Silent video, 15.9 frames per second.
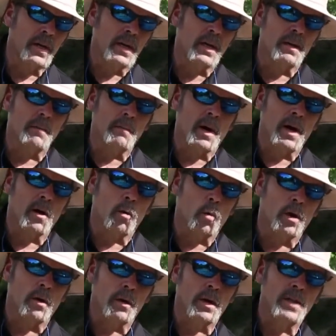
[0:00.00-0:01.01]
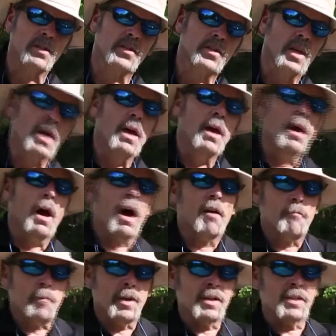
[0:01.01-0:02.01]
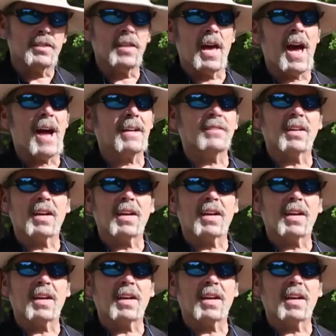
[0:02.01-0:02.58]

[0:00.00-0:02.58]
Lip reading: in my awareness. I've been attacked,